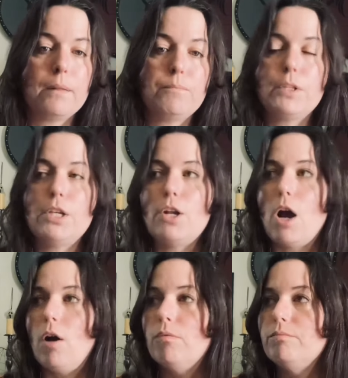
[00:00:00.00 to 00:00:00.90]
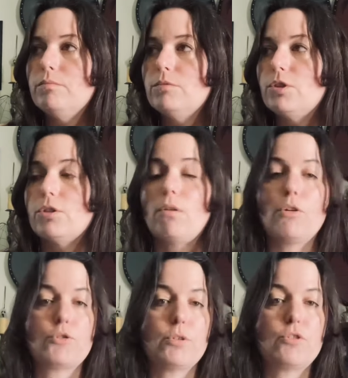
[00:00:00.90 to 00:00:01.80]
you know, to the
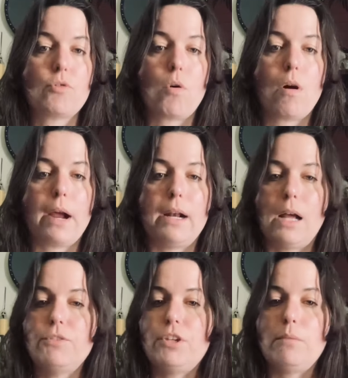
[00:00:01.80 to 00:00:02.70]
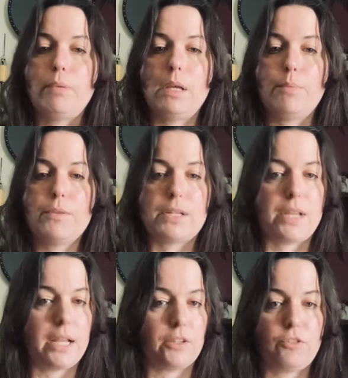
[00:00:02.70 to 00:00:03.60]
grocery store. And I've seen people that
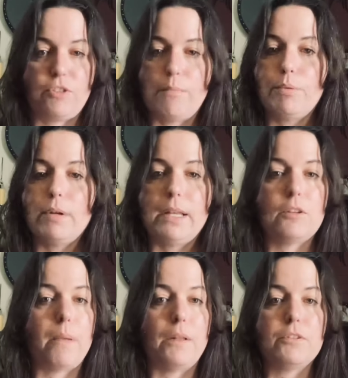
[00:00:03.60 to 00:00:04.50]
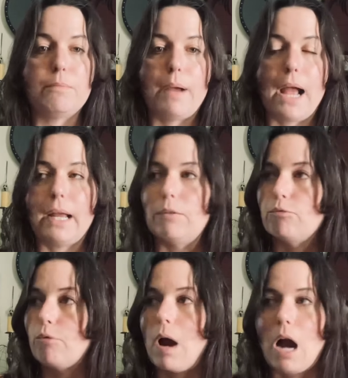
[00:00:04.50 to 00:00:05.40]
take a simple, inexpensive bag
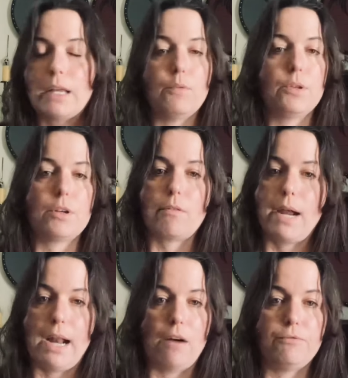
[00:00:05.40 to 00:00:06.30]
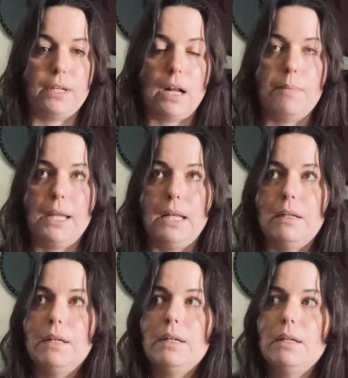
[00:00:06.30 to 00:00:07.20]
and rock it with a great outfit. I mean,
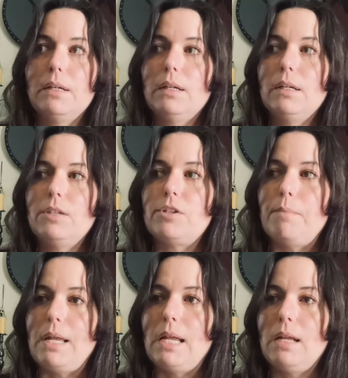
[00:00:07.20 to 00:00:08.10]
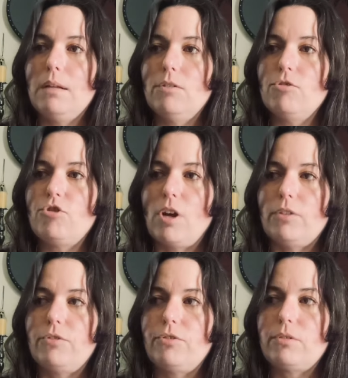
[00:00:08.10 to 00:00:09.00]
to me,
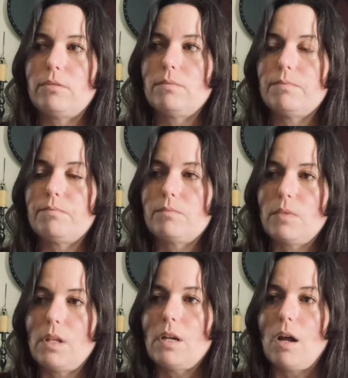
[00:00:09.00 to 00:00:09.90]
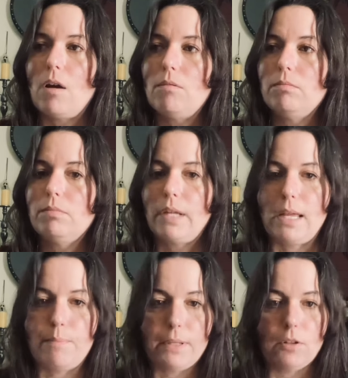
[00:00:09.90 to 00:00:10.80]
just, you know,
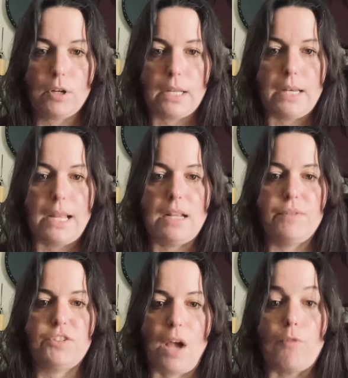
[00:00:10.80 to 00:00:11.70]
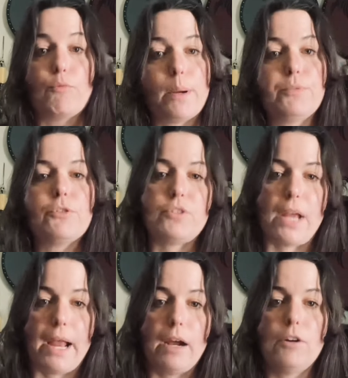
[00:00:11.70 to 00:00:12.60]
keep it looking neat. If it's got rips or
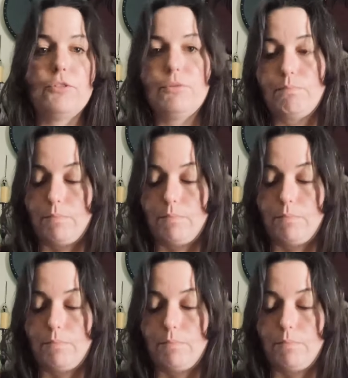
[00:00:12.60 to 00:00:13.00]
tears,